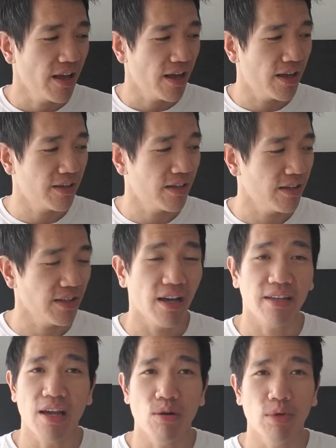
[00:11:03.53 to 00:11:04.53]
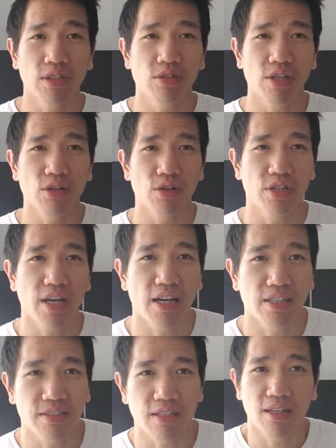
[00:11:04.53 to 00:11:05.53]
And uh, yeah, I can't wait to hear you
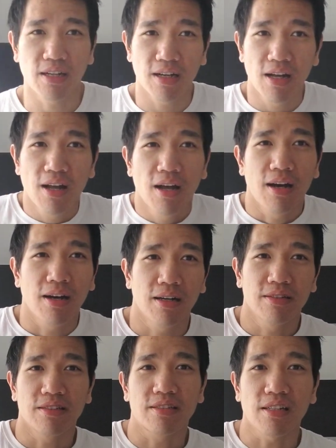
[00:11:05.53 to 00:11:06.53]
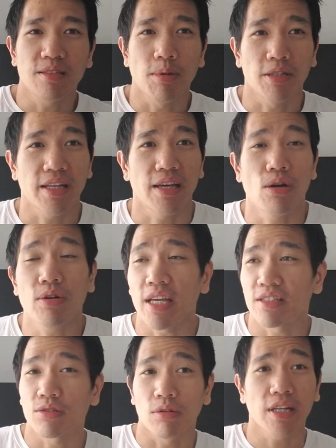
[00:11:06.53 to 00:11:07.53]
guys uh, uh, discuss about that.
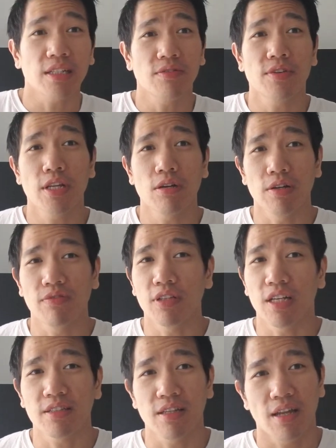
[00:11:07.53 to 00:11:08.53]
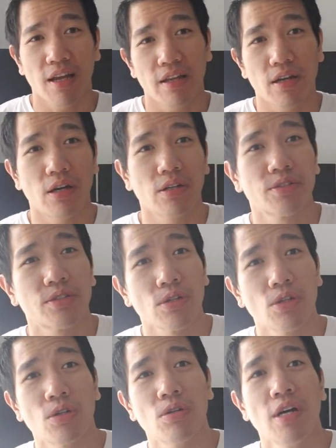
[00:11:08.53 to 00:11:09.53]
Okay, so like the video if you liked it, and
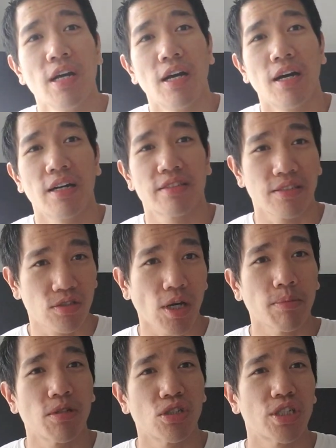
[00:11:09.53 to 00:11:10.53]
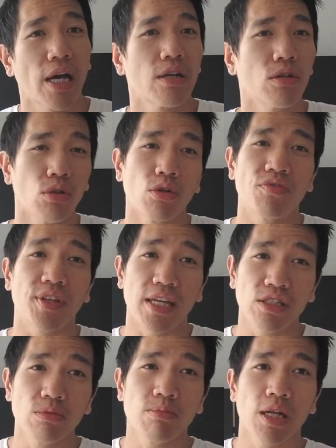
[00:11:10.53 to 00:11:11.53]
also uh, subscribe to the channel.
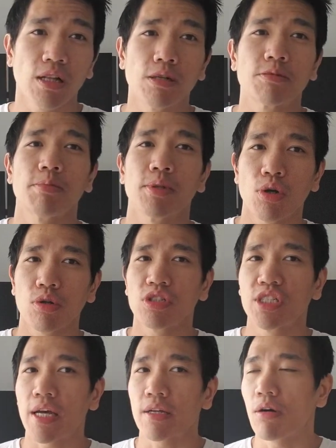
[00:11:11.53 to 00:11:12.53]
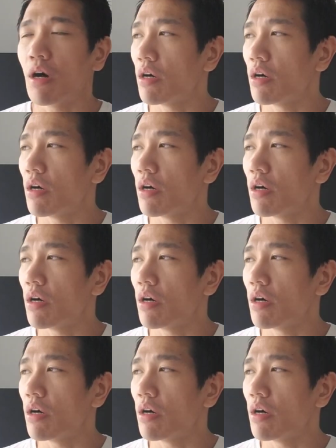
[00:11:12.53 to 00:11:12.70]
Notification bell helps me grow the channel.